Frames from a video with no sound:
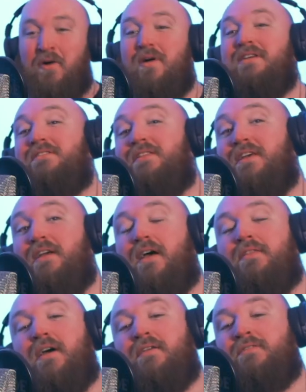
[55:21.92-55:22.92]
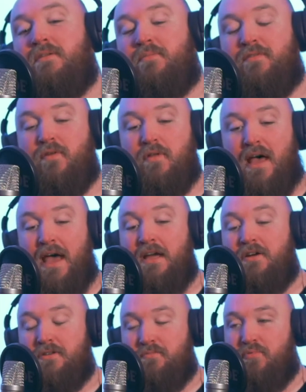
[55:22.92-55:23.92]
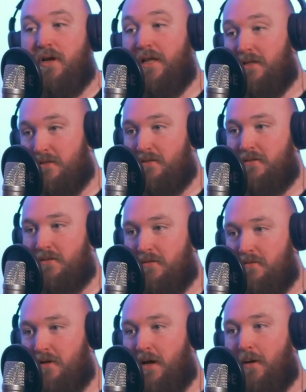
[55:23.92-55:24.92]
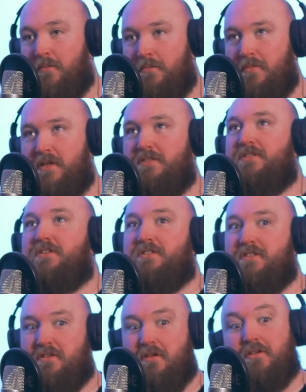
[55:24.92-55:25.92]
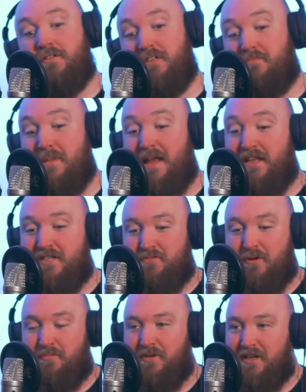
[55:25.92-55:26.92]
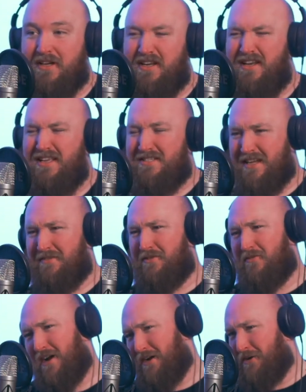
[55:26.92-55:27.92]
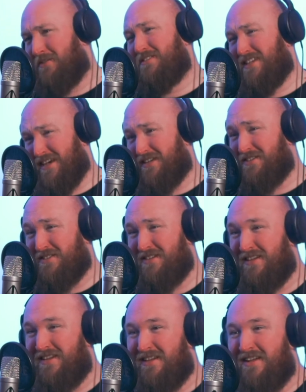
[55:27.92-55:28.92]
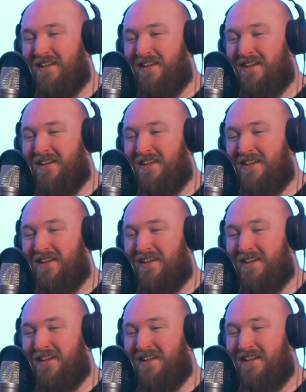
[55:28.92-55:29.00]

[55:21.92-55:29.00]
Well, that's the thing I, I, said before. Anger is brilliant. Mm. Um, it's just as long as it's managed properly, and it needs to have the right context. Mm.